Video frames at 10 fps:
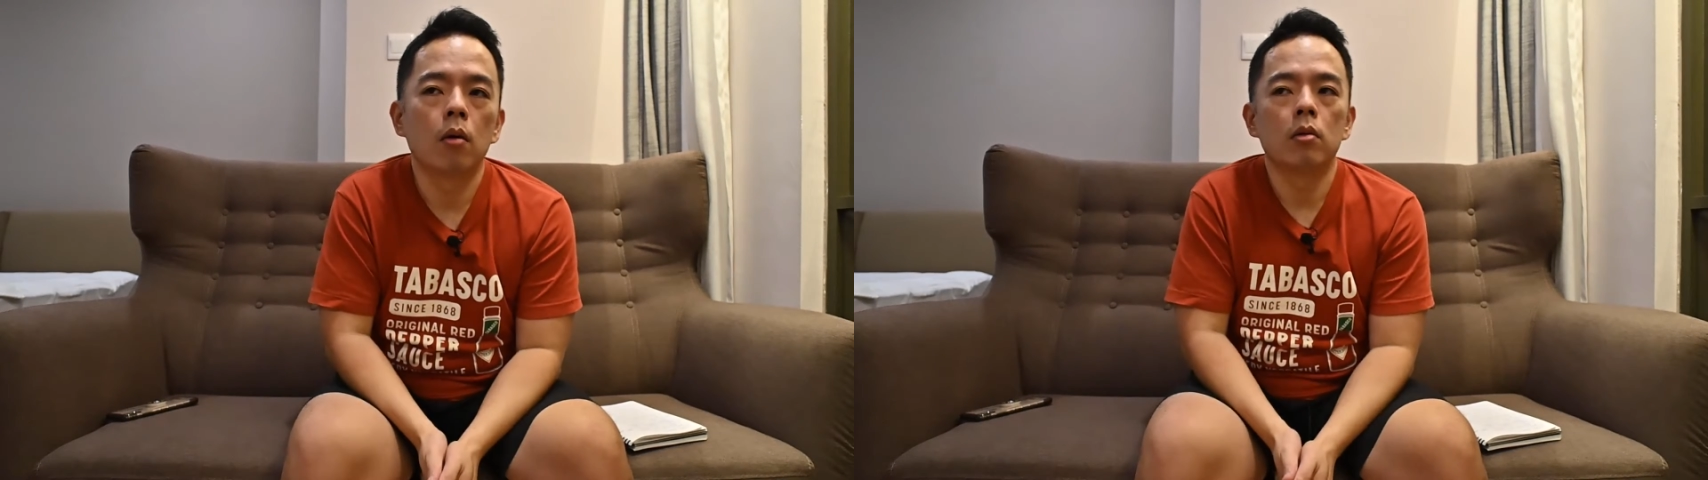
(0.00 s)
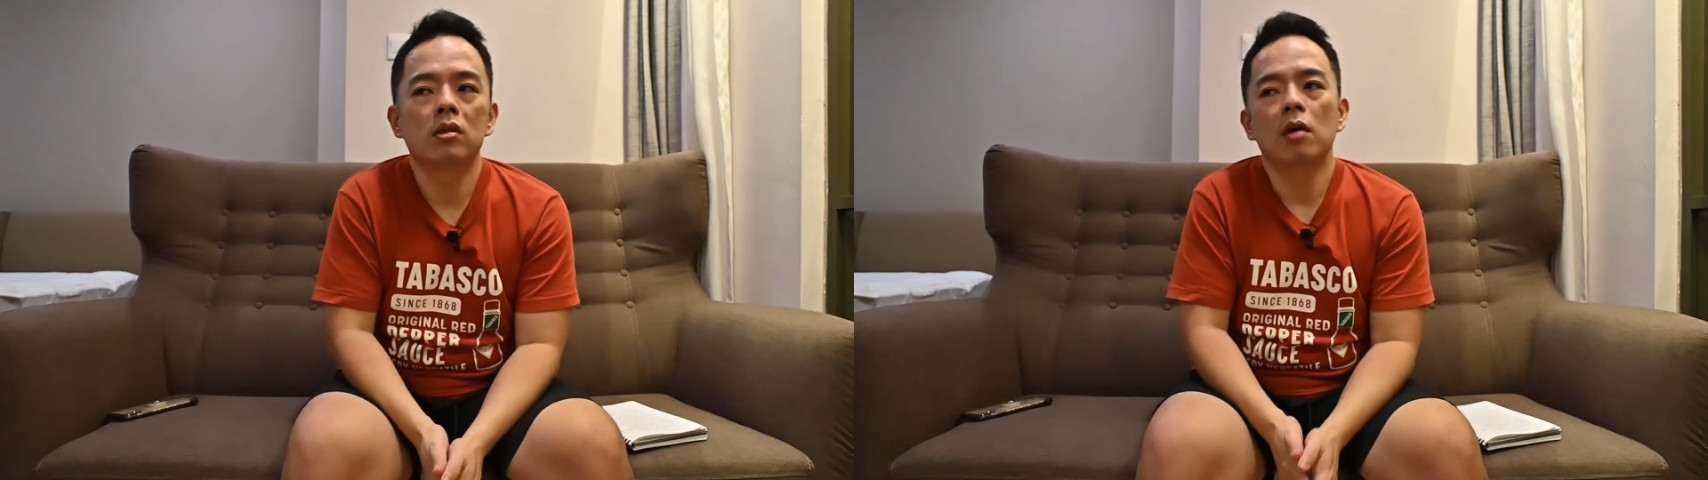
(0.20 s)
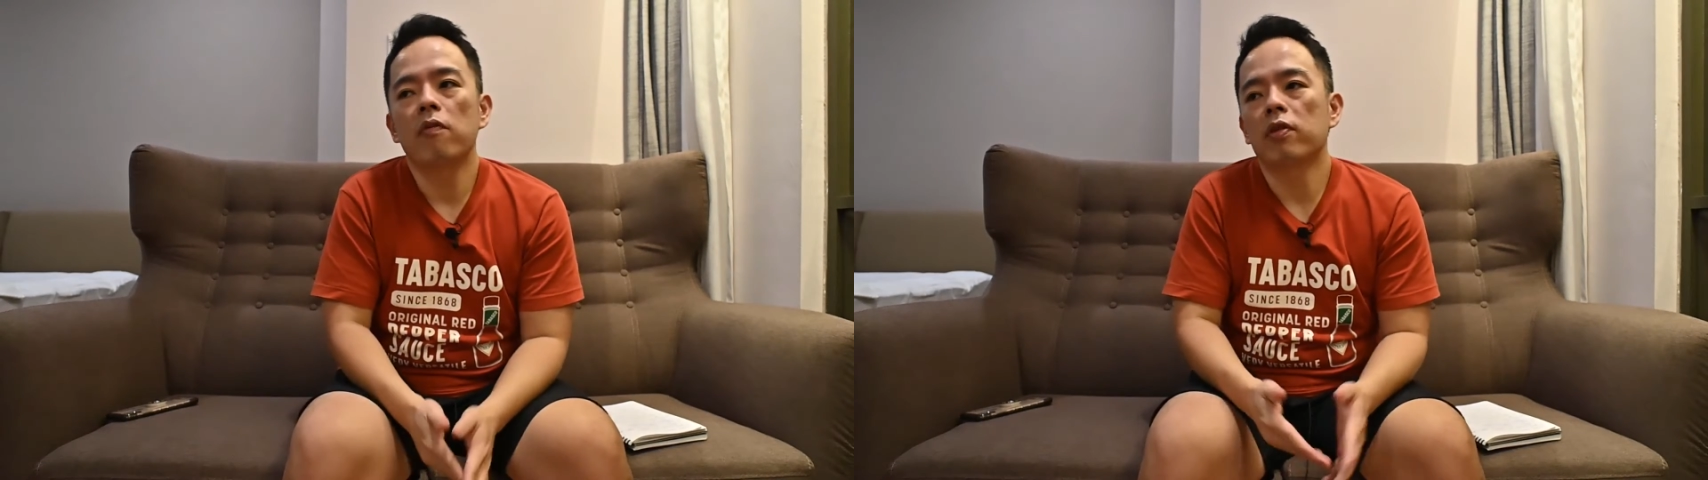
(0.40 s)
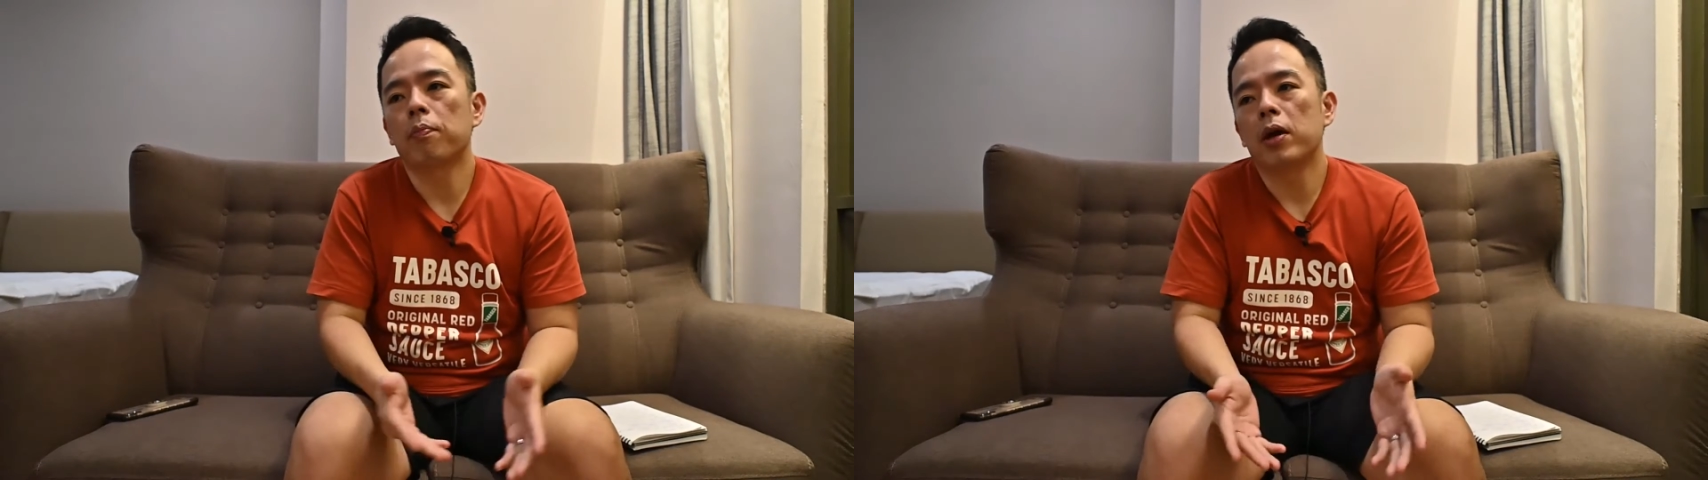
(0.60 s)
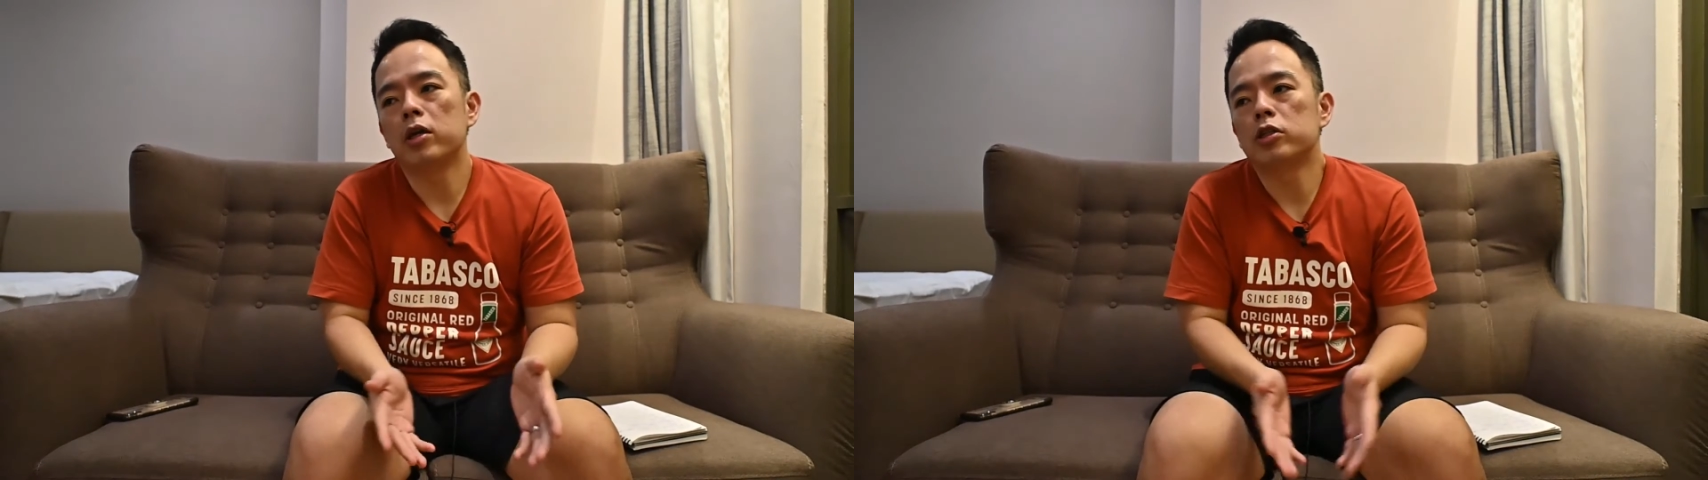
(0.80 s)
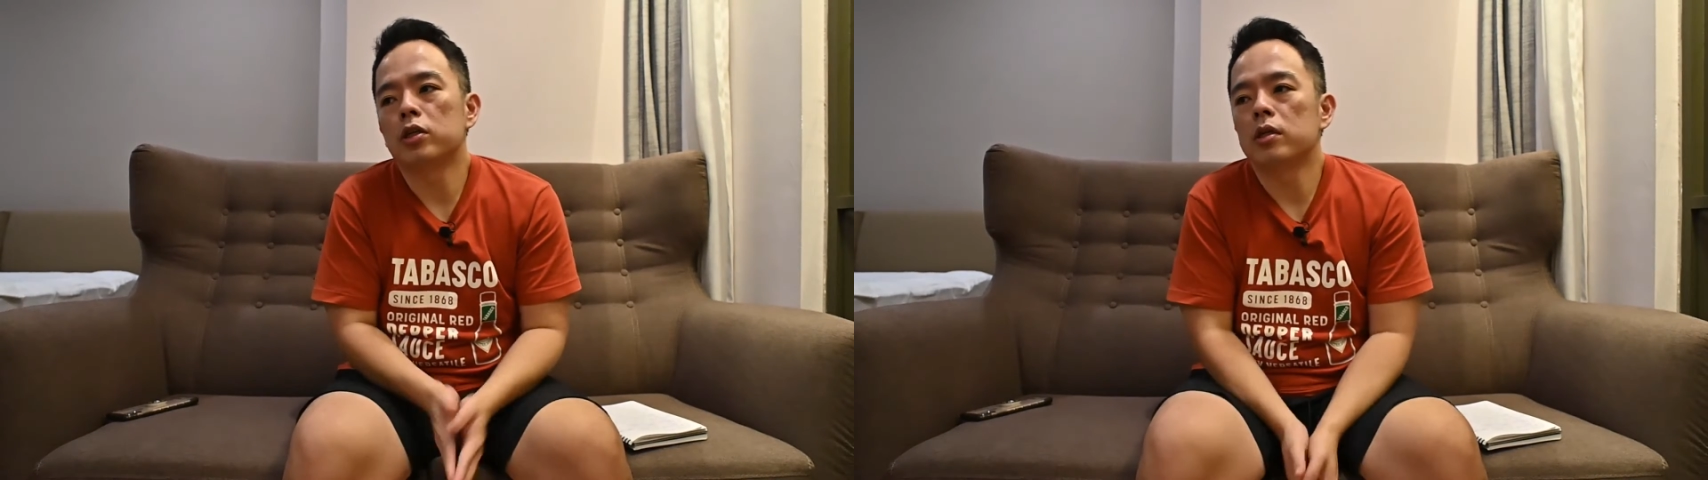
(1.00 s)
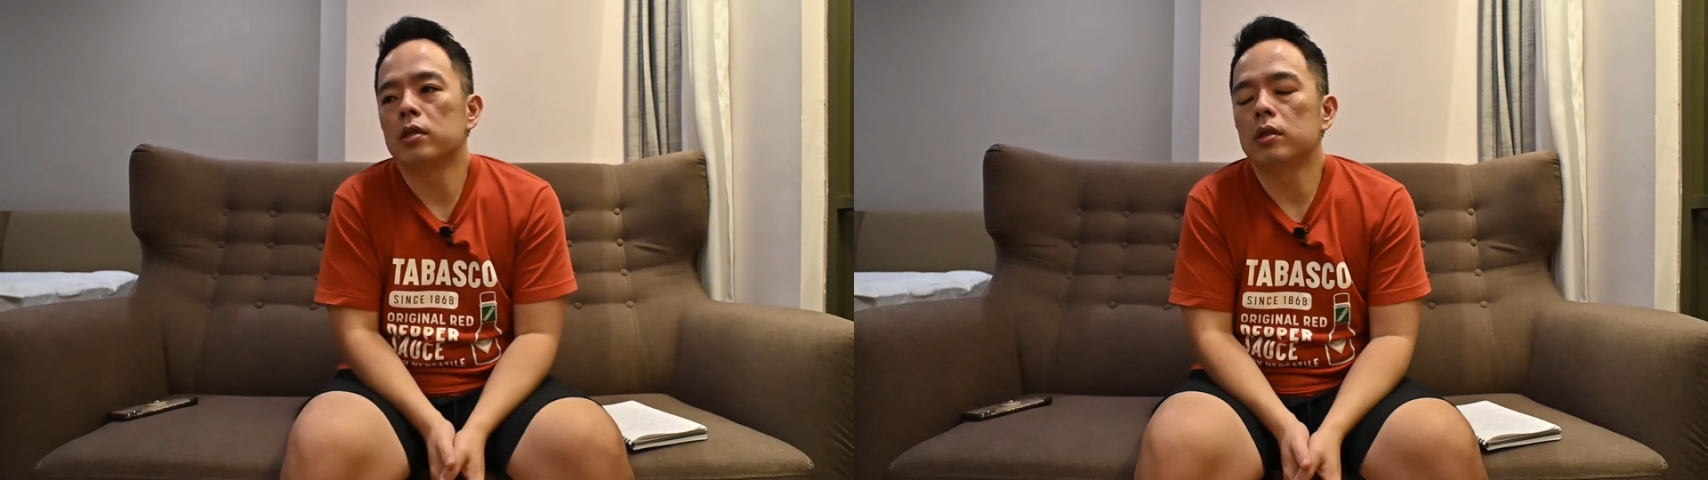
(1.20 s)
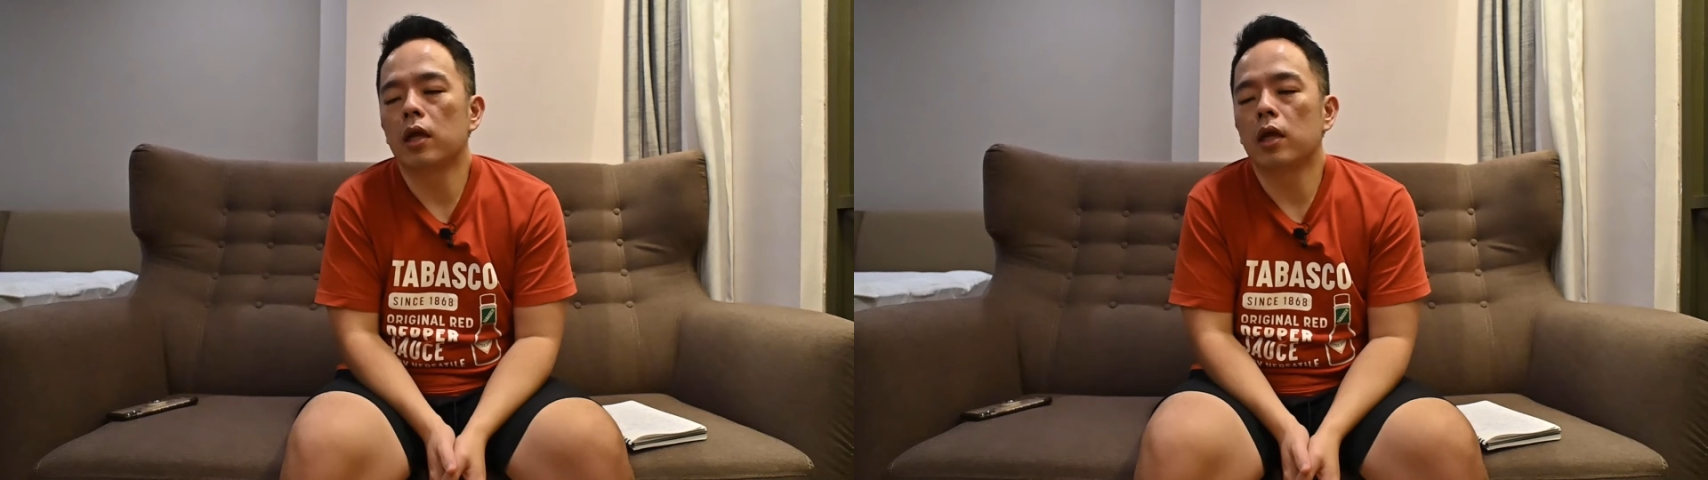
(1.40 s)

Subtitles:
Some of the patients,